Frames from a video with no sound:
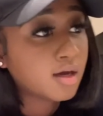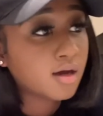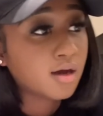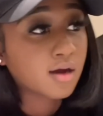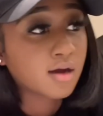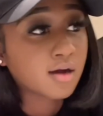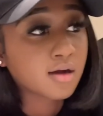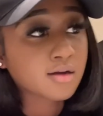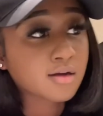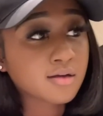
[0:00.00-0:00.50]

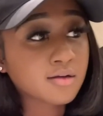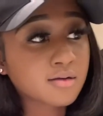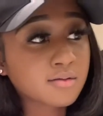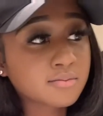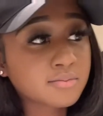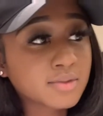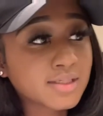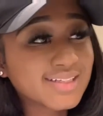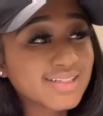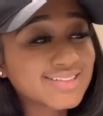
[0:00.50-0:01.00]
Um,
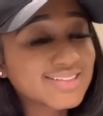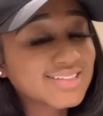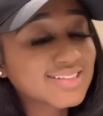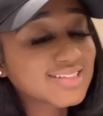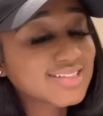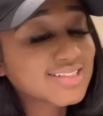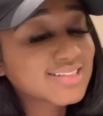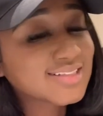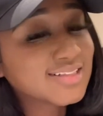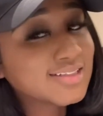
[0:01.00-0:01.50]
but it
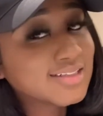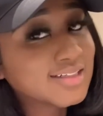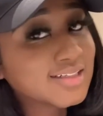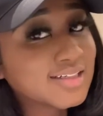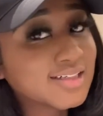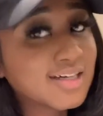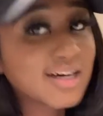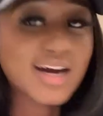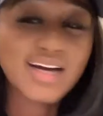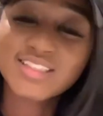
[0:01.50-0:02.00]
just,
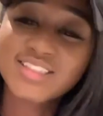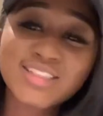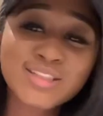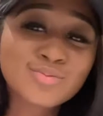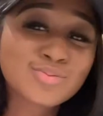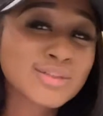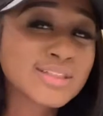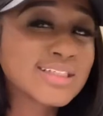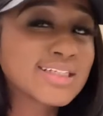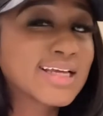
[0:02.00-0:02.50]
ugh, I
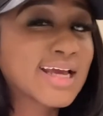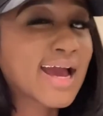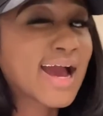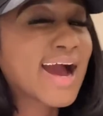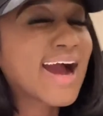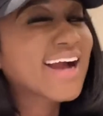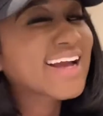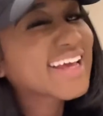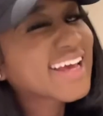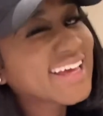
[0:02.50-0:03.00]
just really can't.
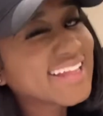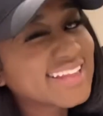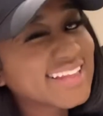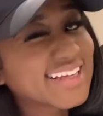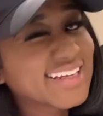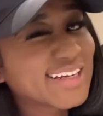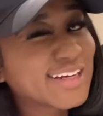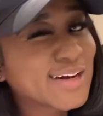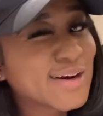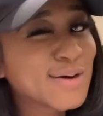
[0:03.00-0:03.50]
I can't
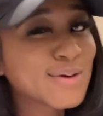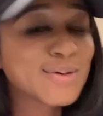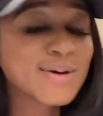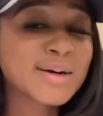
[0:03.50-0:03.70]
let it go.